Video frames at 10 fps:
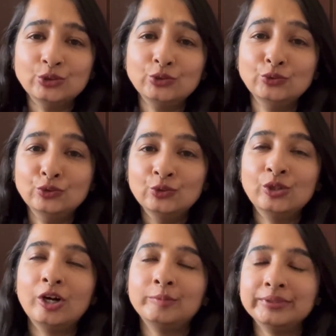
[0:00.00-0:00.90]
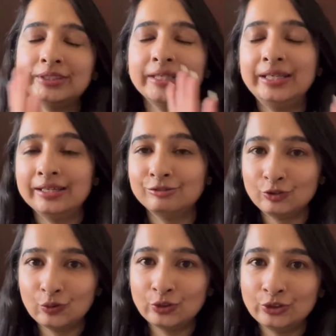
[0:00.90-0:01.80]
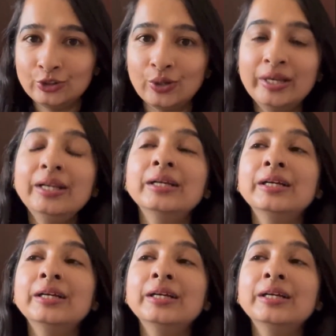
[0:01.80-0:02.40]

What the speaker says: you know how much I love coconut oil.